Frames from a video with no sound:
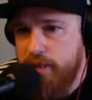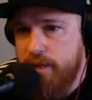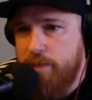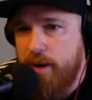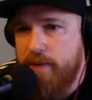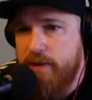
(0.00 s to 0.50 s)
that
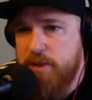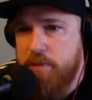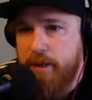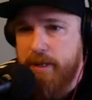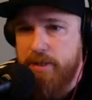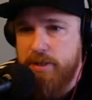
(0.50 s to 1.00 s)
part of the
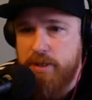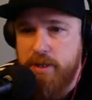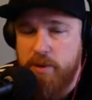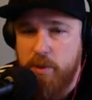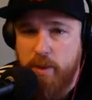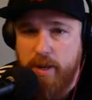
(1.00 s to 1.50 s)
experience.
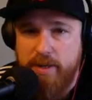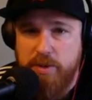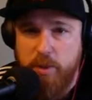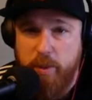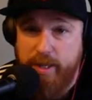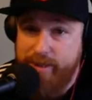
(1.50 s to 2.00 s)
Either way is a
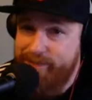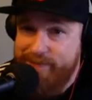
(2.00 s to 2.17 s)
win.